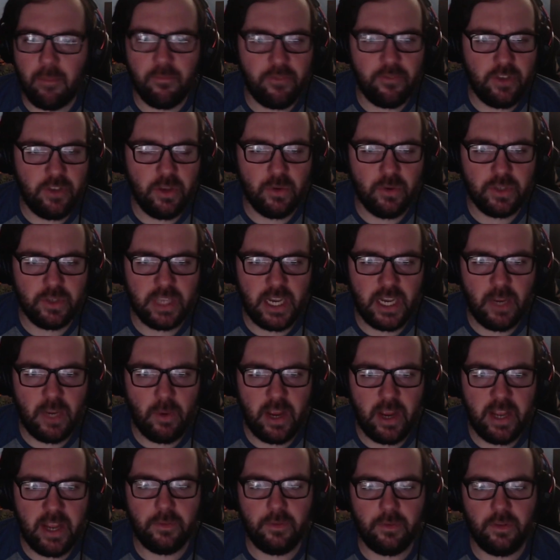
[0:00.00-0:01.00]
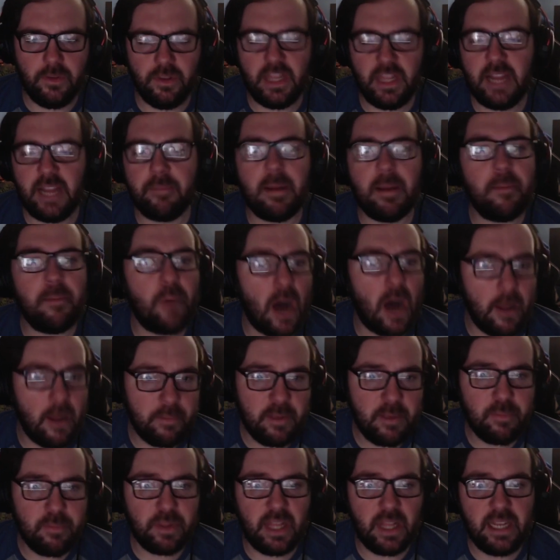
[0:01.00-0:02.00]
views anyway. Like my
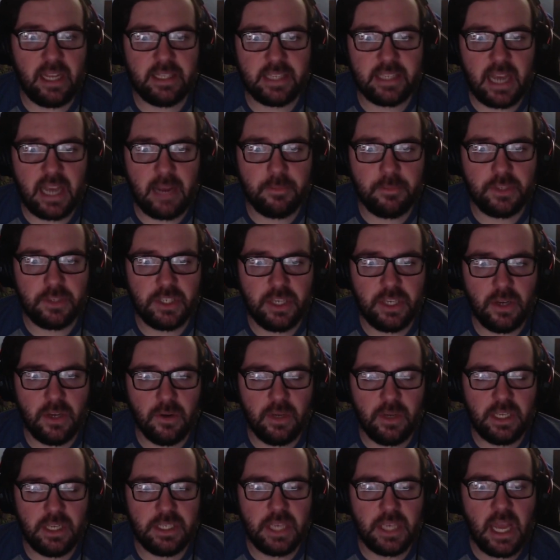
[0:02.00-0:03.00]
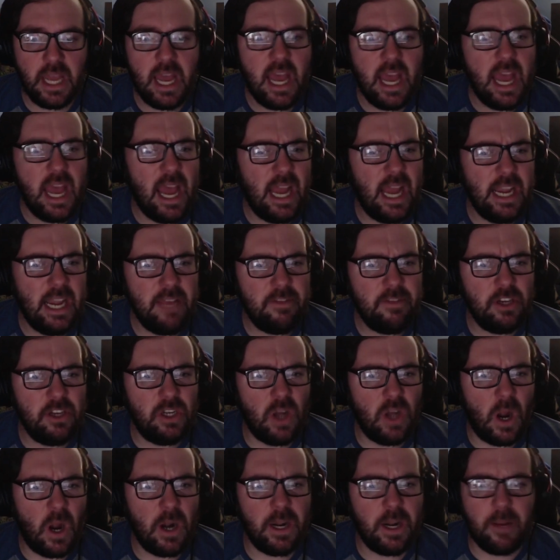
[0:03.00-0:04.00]
Poppy Playtime series, and even
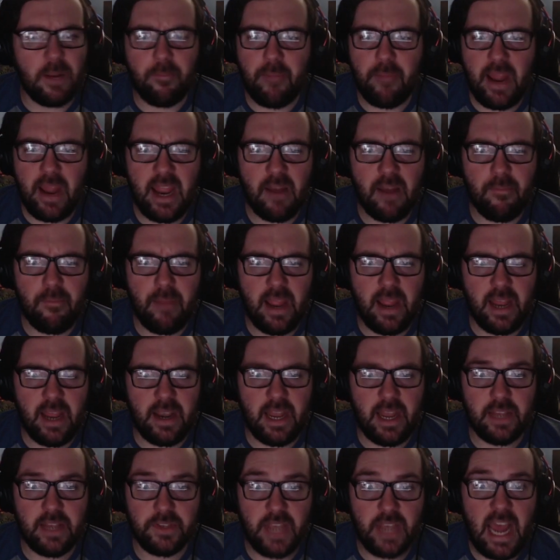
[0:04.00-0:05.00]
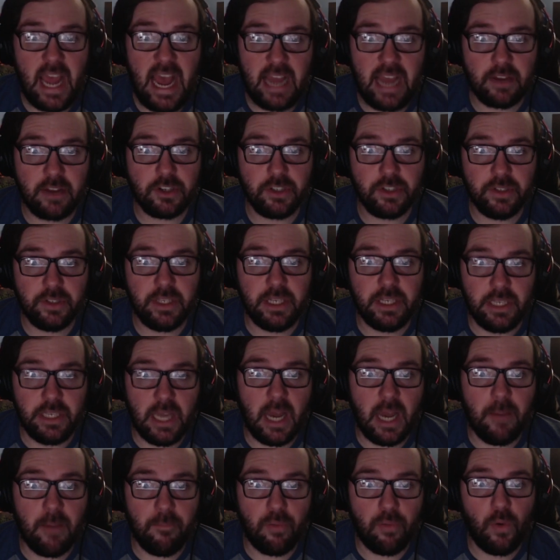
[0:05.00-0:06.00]
Garten of Banban has actually
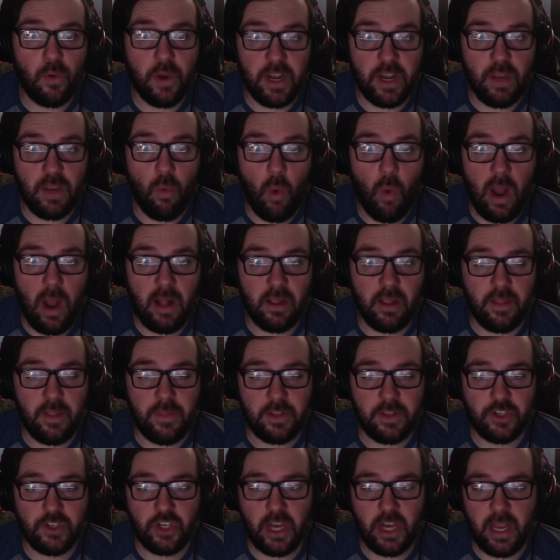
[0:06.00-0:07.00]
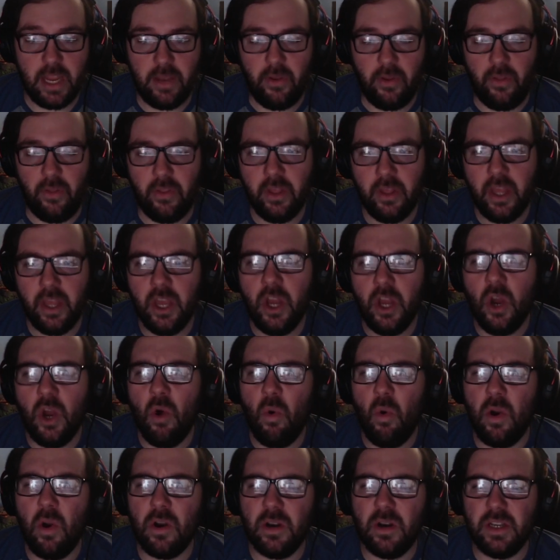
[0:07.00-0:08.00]
done pretty well on the channel.
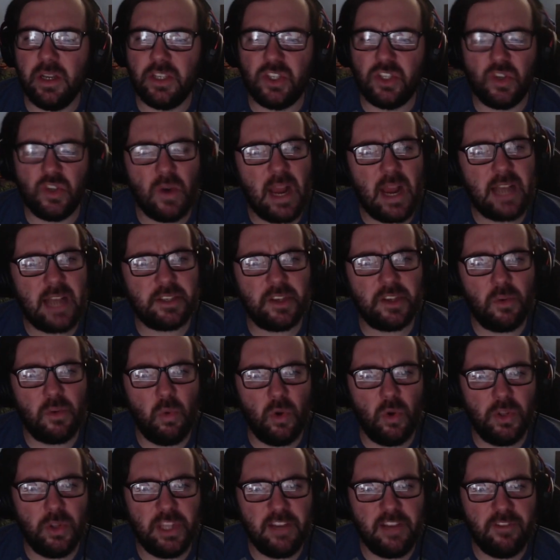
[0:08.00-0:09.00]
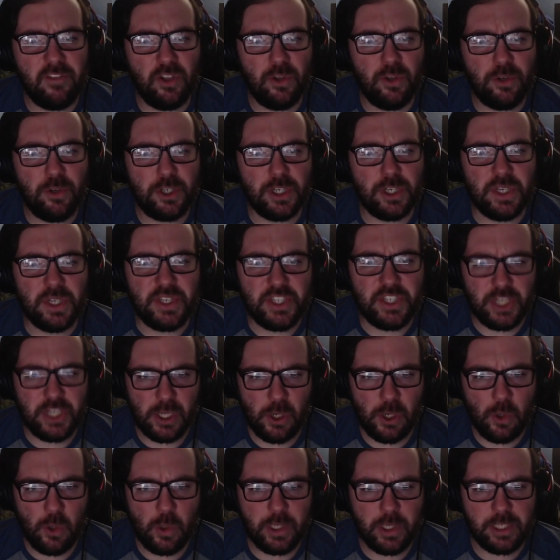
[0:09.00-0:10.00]
Whereas Jurassic World Evolution
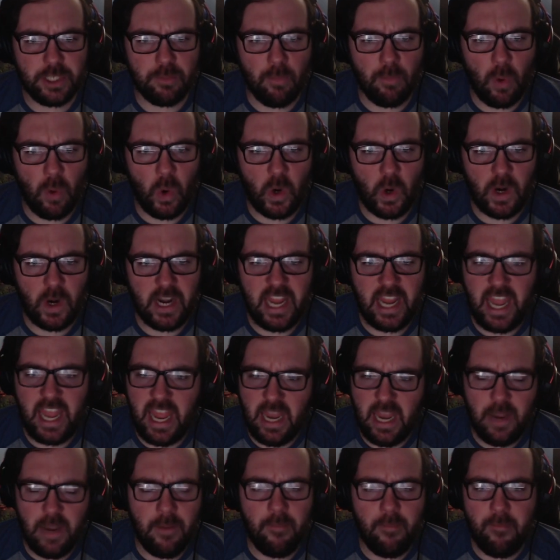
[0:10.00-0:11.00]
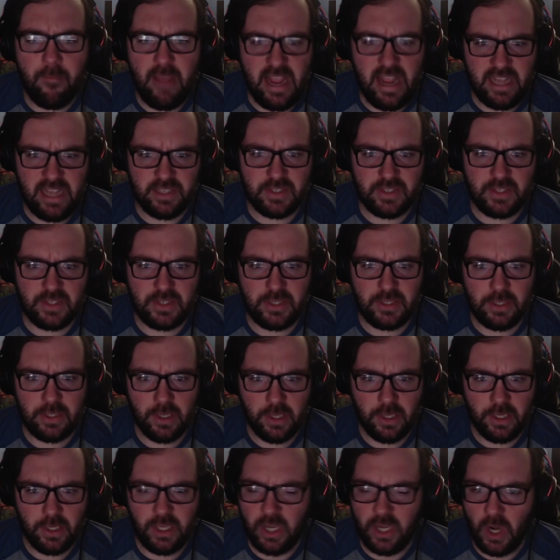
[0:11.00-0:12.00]
2 is more hit and miss.
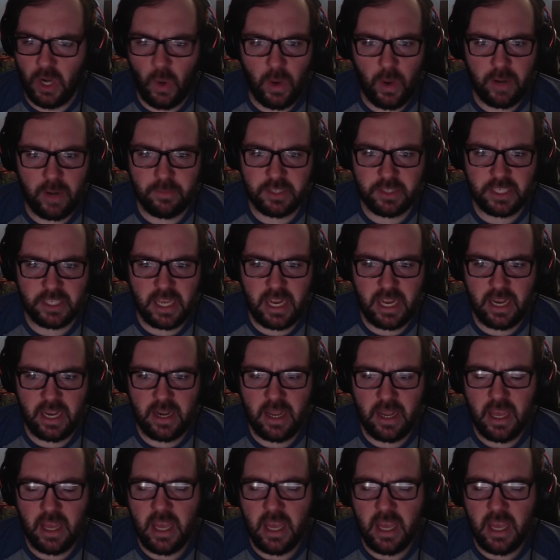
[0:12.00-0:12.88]
You know what I'm saying?